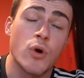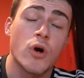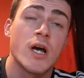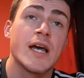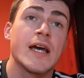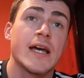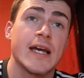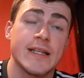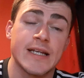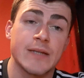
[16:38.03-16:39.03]
But
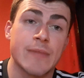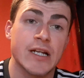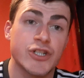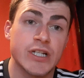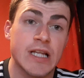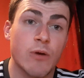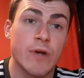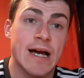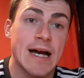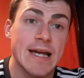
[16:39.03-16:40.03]
it did mention that
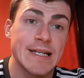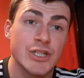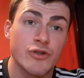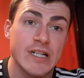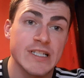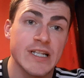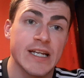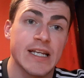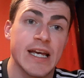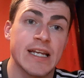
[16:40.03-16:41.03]
we are
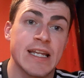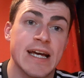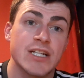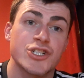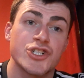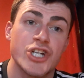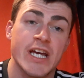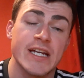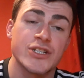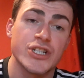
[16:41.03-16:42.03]
interested in an
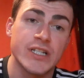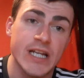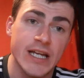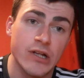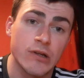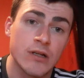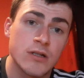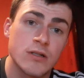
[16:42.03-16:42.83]
exchange deal.